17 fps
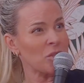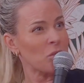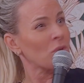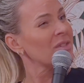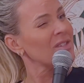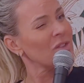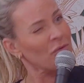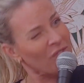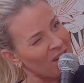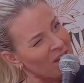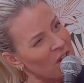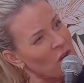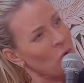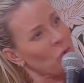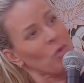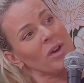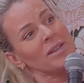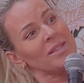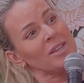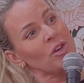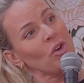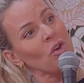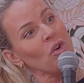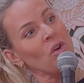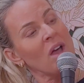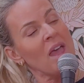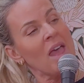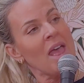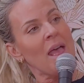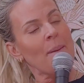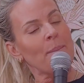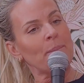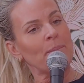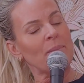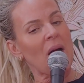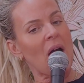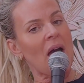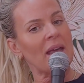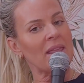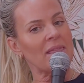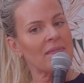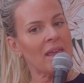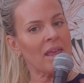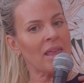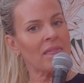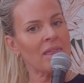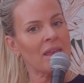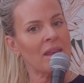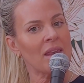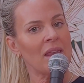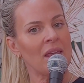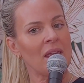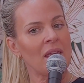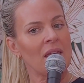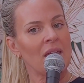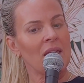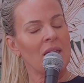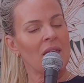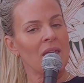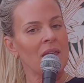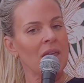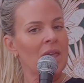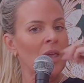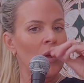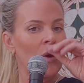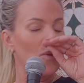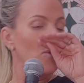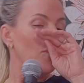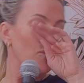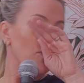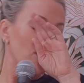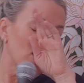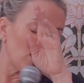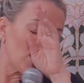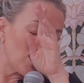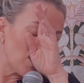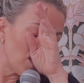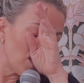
yours, fucking go crazy, girl. I think that where the